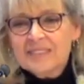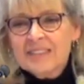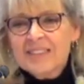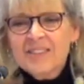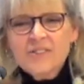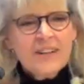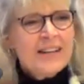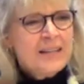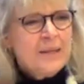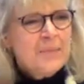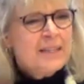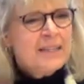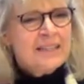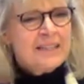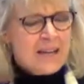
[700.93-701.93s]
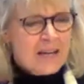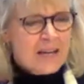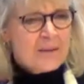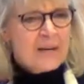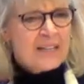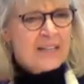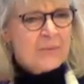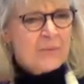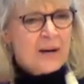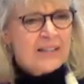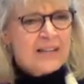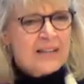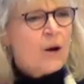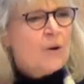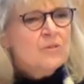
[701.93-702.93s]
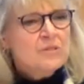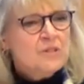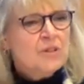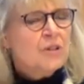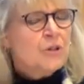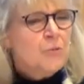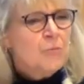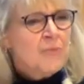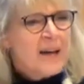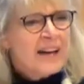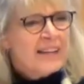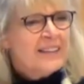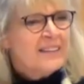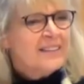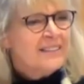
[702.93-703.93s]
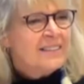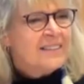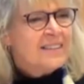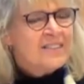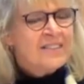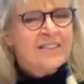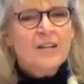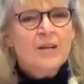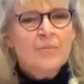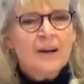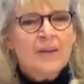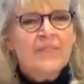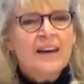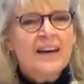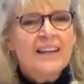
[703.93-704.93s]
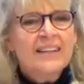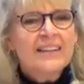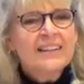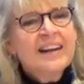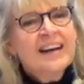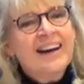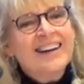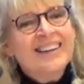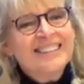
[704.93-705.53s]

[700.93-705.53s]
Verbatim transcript: Can you anybody name any right now? I was going to go back and, and think about that. Yeah.